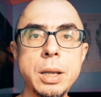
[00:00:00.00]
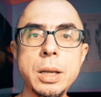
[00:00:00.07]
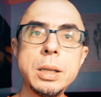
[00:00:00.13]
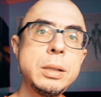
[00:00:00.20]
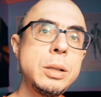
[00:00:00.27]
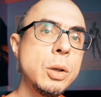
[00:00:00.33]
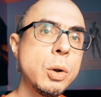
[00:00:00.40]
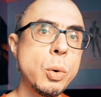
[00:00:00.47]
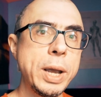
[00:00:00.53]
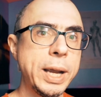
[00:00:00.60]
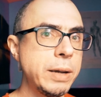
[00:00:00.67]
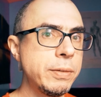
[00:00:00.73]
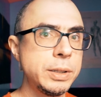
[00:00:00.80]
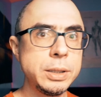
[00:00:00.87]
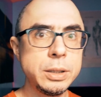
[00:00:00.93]
No, I
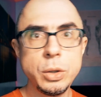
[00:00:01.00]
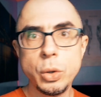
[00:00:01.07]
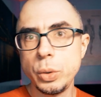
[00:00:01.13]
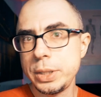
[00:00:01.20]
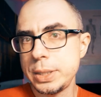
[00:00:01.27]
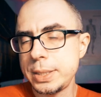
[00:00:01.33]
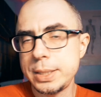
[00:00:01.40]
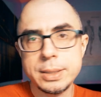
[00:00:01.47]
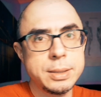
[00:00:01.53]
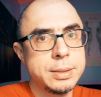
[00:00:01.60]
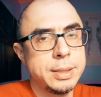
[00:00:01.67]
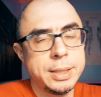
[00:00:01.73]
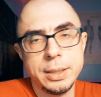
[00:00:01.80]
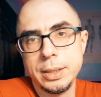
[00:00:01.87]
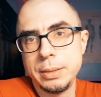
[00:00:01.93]
haven't noticed
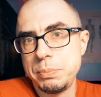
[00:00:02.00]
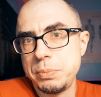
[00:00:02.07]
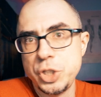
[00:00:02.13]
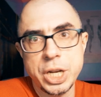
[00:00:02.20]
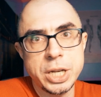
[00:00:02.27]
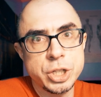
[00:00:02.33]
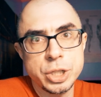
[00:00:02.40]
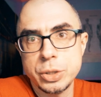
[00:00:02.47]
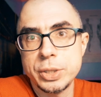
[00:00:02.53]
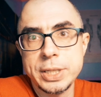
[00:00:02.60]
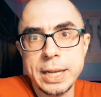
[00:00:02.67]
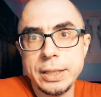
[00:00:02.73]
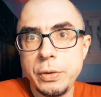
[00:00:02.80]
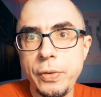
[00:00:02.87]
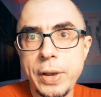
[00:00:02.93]
any changes or
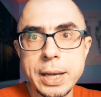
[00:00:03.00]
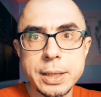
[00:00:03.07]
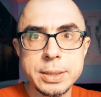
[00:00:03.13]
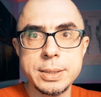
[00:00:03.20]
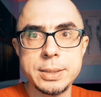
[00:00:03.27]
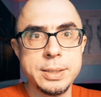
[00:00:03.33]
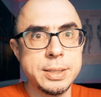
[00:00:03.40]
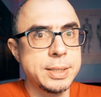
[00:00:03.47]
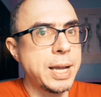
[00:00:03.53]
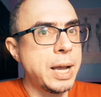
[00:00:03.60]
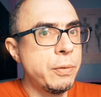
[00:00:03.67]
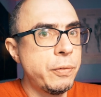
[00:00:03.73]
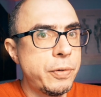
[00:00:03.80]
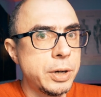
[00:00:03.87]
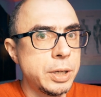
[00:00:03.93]
side effects,
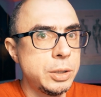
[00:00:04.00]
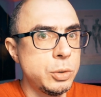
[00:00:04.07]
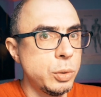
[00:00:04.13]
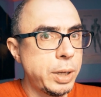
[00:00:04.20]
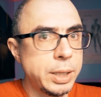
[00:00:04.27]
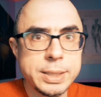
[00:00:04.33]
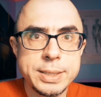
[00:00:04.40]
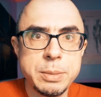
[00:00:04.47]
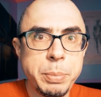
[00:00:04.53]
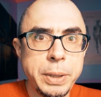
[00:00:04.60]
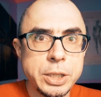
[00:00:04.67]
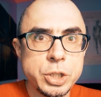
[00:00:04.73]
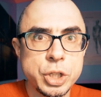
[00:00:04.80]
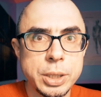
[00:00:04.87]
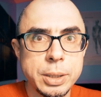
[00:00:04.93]
discomfort or
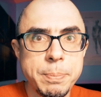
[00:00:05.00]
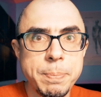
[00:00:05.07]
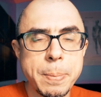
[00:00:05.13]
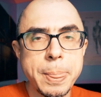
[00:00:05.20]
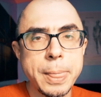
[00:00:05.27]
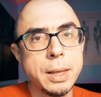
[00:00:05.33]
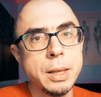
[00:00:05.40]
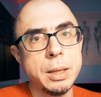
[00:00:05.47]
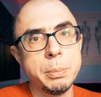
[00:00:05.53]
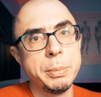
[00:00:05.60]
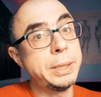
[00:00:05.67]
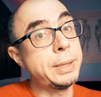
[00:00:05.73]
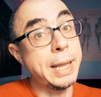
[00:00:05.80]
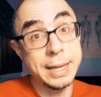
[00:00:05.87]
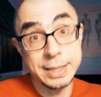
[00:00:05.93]
constipation.
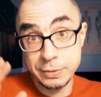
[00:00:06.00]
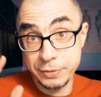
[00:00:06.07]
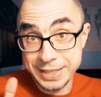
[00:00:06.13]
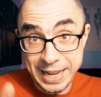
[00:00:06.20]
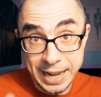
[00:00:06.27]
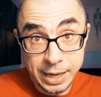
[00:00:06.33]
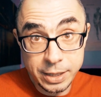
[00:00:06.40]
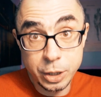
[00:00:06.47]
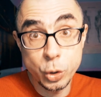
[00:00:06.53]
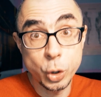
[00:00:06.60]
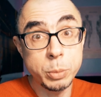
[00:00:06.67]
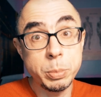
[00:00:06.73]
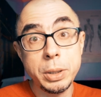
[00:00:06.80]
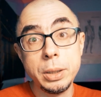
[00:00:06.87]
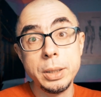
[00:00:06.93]
But as with any
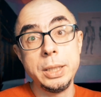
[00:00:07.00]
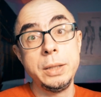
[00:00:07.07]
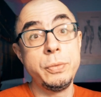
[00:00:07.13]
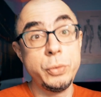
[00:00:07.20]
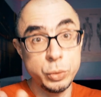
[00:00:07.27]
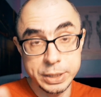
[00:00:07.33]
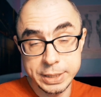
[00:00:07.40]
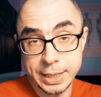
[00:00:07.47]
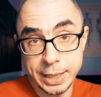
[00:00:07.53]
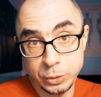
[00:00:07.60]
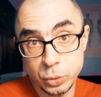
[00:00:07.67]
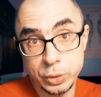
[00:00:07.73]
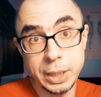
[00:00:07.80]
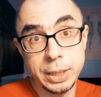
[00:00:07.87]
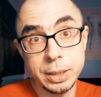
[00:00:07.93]
herbal, if you decide
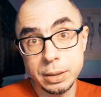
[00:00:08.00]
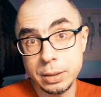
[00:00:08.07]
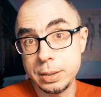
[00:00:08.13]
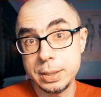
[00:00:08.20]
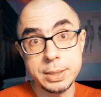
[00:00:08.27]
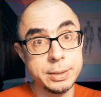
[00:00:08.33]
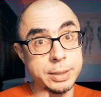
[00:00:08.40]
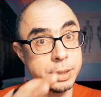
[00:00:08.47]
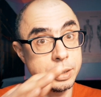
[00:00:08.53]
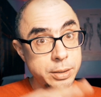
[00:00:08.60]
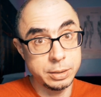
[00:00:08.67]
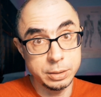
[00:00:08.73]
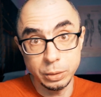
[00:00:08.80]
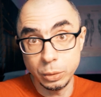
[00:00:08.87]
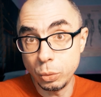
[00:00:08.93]
to take it,
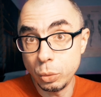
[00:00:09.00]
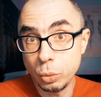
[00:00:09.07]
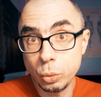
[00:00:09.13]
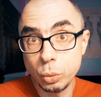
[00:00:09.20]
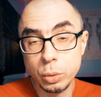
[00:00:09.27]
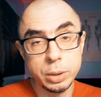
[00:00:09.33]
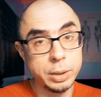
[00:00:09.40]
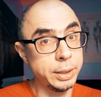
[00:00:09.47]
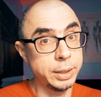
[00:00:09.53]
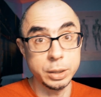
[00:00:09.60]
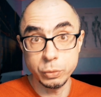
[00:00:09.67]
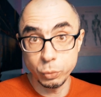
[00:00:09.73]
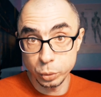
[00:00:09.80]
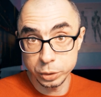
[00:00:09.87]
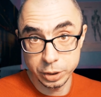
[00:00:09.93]
start low, like a
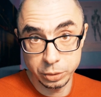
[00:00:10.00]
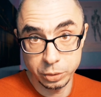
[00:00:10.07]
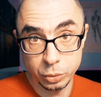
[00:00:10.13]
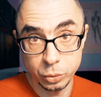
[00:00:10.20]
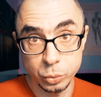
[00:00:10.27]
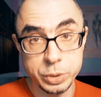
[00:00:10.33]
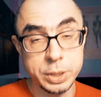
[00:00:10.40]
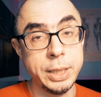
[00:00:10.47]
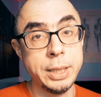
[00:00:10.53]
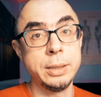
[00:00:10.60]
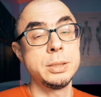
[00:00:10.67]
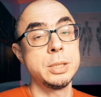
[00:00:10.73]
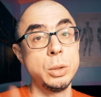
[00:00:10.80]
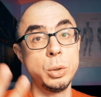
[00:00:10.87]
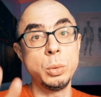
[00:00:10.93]
quarter dose,
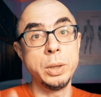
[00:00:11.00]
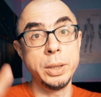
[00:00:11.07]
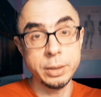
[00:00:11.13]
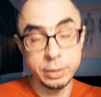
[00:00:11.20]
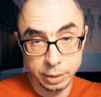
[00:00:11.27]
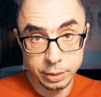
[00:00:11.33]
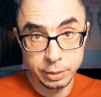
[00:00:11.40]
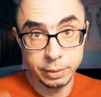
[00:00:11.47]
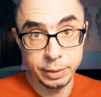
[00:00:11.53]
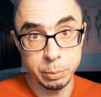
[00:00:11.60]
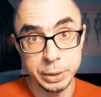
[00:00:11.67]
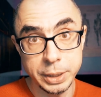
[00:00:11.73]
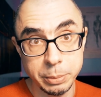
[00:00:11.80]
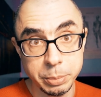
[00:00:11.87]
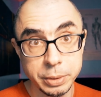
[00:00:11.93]
and slowly ramp
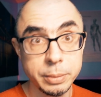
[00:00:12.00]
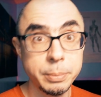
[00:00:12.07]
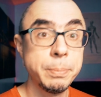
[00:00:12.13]
it up.